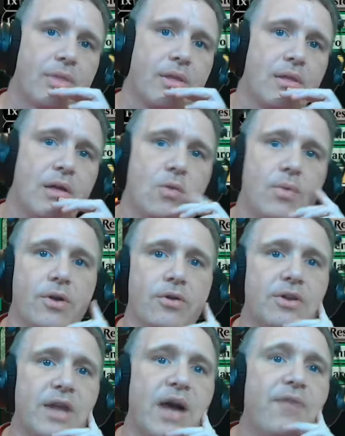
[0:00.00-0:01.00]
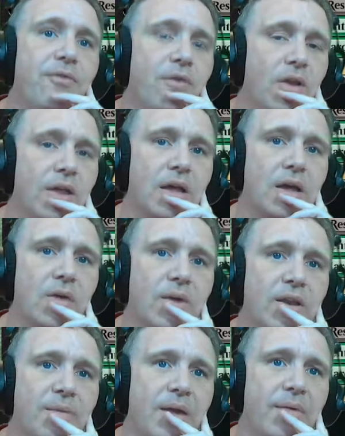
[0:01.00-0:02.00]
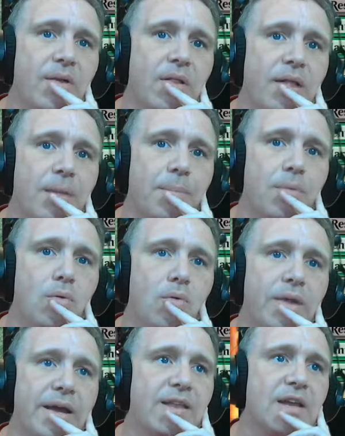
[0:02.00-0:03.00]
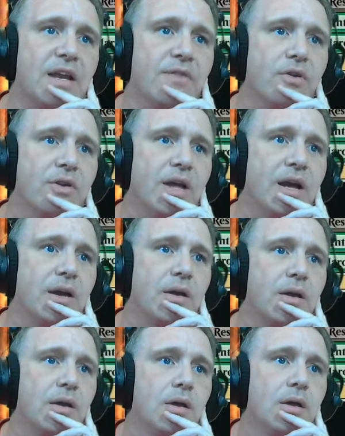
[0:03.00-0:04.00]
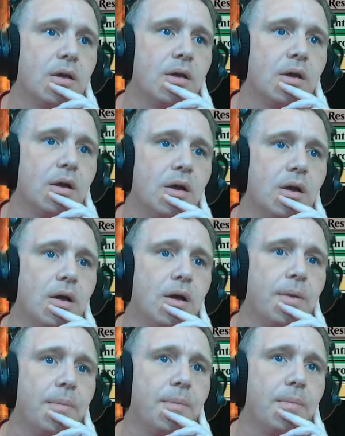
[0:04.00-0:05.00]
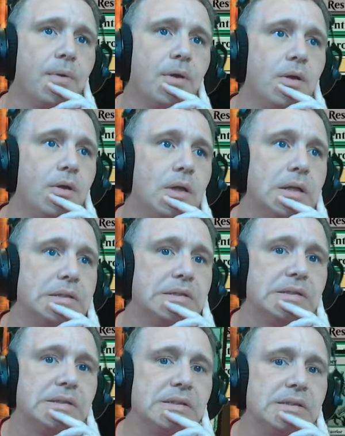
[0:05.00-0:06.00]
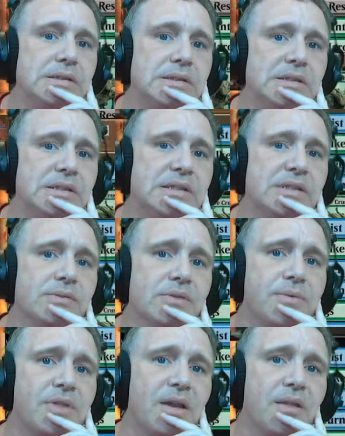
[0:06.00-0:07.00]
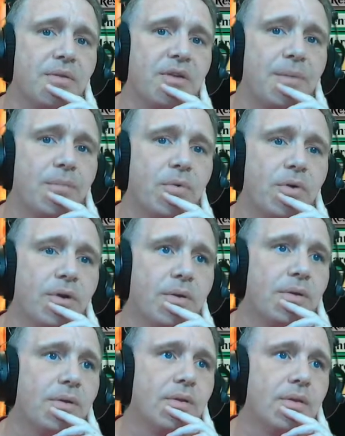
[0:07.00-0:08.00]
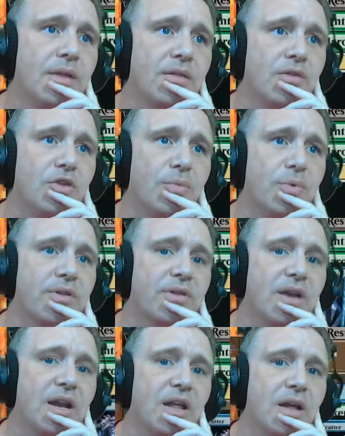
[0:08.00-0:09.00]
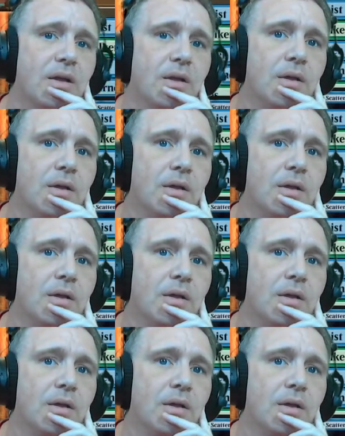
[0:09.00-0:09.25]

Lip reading: Like, we are definitely going to be able to, like, pull lands out of our deck. Yeah, we're going to put that in the sideboard. That's not super exciting.